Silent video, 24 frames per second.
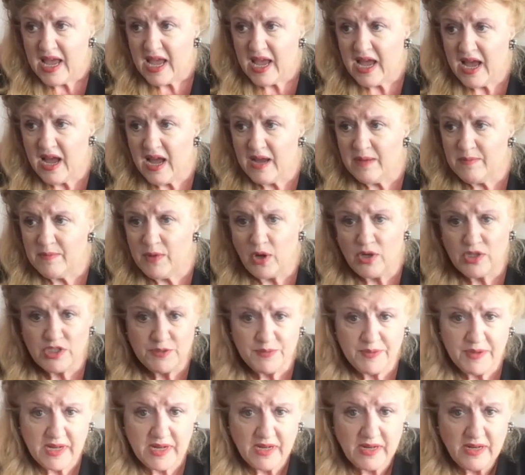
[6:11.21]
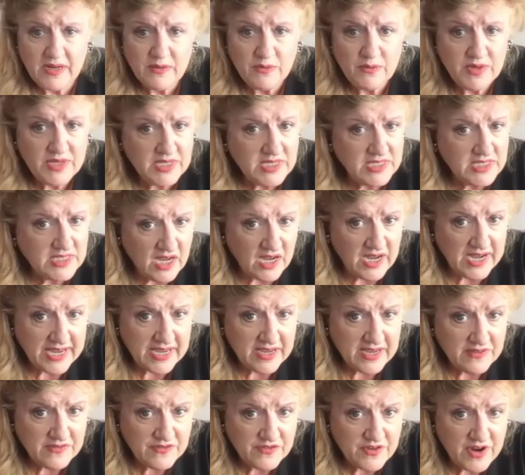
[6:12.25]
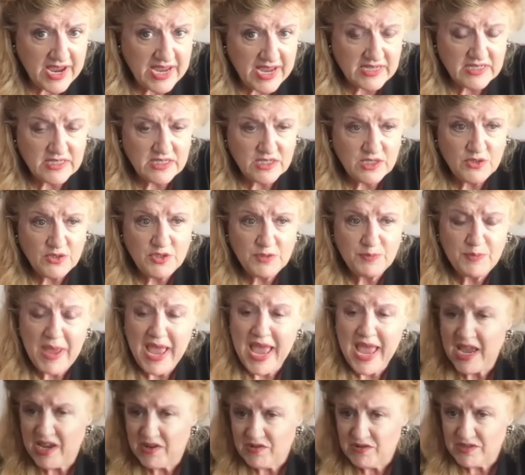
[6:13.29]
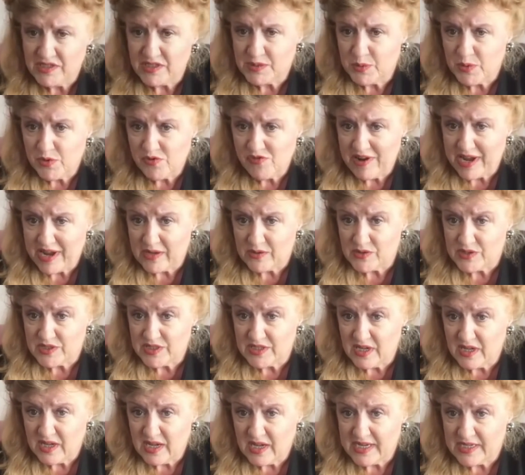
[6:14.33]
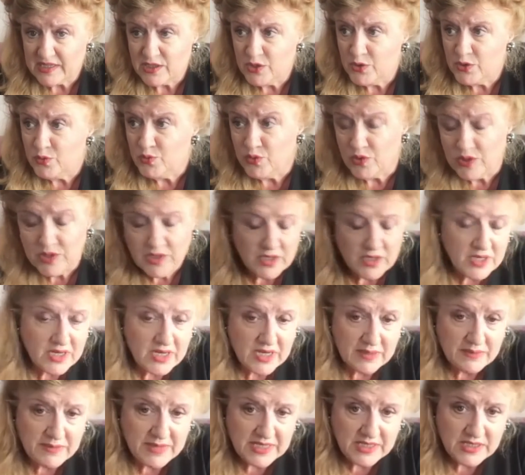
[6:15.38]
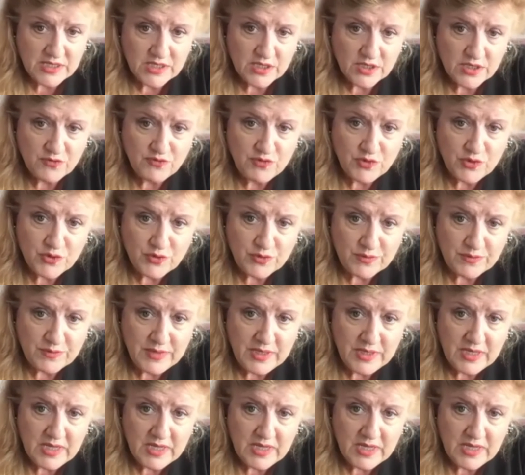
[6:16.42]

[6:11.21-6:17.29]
hospital with a dying friend whose parents were outside, who wouldn't come into the room,